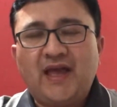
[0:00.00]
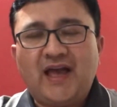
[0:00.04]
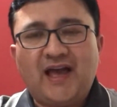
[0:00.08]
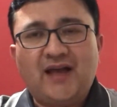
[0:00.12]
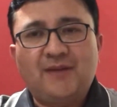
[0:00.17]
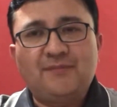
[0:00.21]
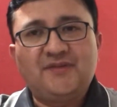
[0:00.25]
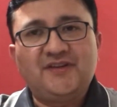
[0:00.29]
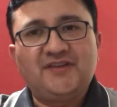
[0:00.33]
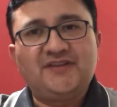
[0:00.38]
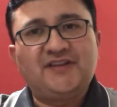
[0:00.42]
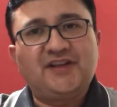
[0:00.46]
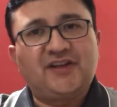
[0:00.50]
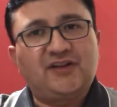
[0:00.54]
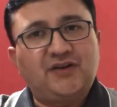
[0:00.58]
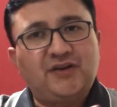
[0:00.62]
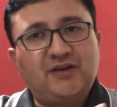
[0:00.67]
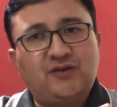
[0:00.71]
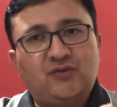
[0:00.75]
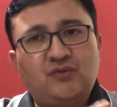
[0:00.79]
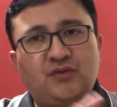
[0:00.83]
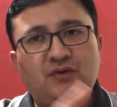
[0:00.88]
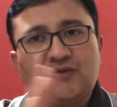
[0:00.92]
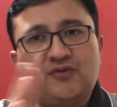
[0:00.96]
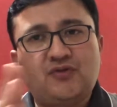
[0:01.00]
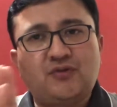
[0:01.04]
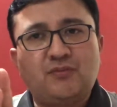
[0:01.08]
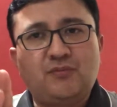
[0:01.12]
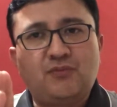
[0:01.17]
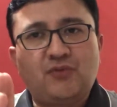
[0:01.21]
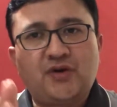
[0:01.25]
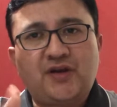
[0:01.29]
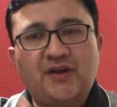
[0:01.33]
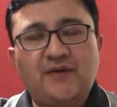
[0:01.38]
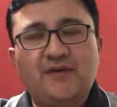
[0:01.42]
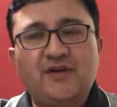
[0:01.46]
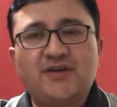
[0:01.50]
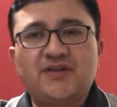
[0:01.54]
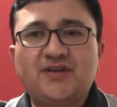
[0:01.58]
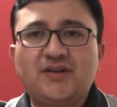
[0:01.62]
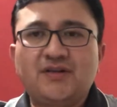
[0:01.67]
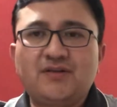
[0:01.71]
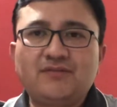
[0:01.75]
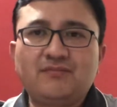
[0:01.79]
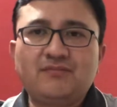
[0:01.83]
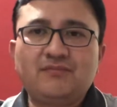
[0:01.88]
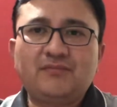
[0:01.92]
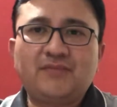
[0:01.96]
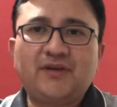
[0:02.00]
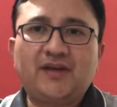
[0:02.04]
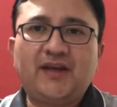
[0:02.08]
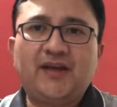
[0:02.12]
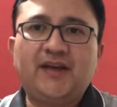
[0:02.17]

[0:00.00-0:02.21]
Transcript: M is equal to motivation,